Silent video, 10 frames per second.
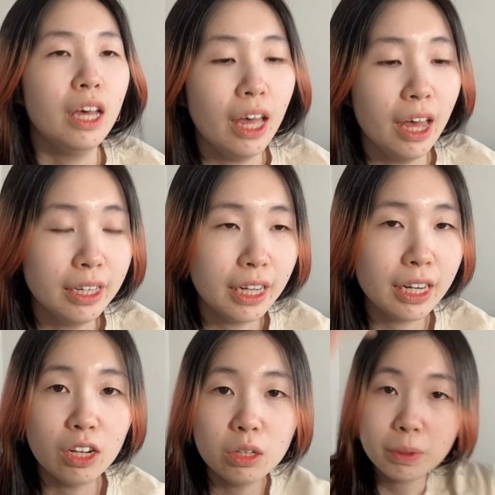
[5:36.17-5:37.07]
And then
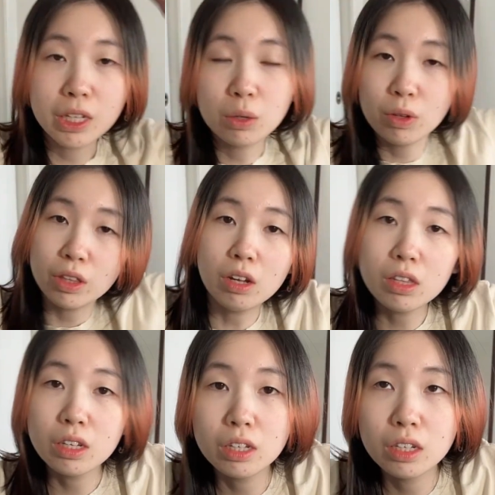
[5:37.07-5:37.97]
I'll be done with all
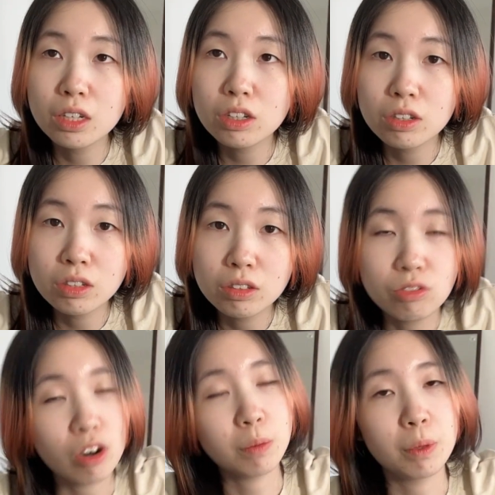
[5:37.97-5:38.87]
the drawing